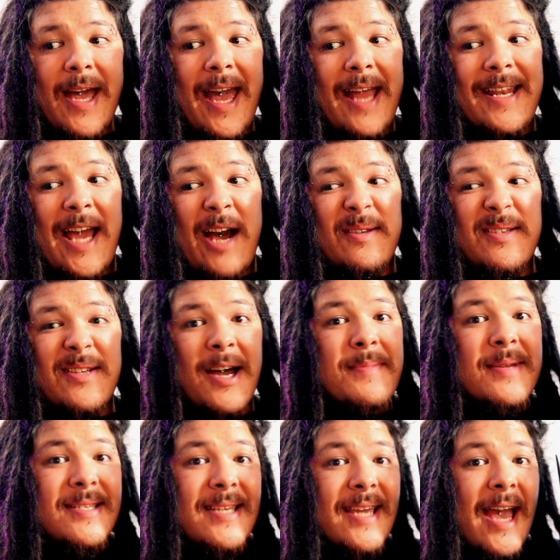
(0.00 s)
and now it's time to
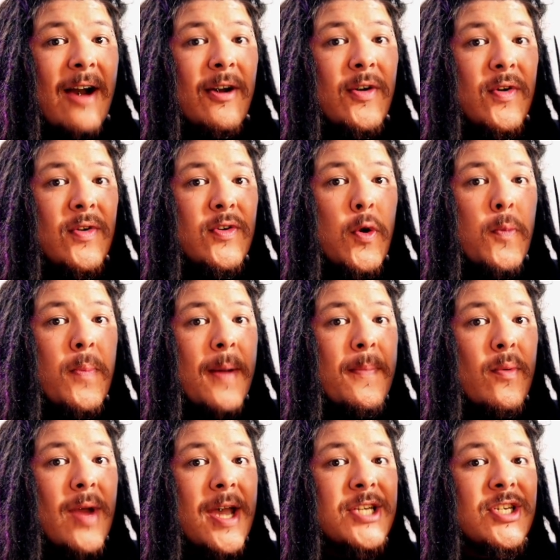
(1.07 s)
see how good your
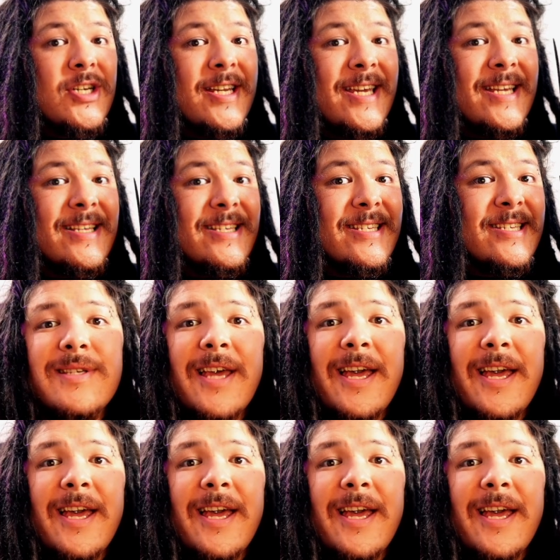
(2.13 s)
preparation is.